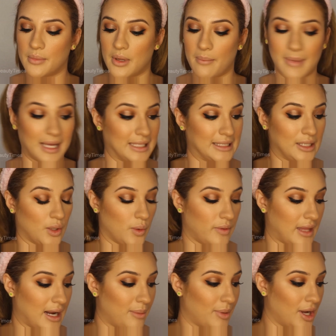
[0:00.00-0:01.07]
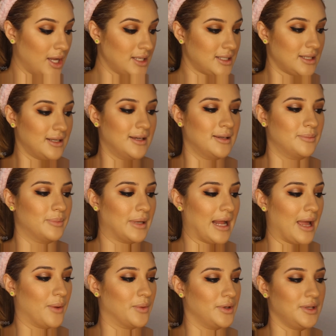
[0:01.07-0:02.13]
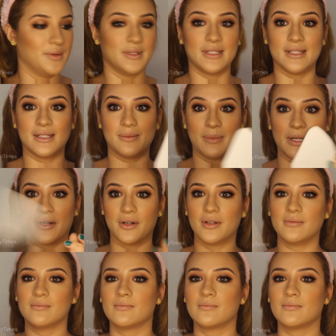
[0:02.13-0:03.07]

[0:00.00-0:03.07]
Mexico that I bought. I will use this mirror.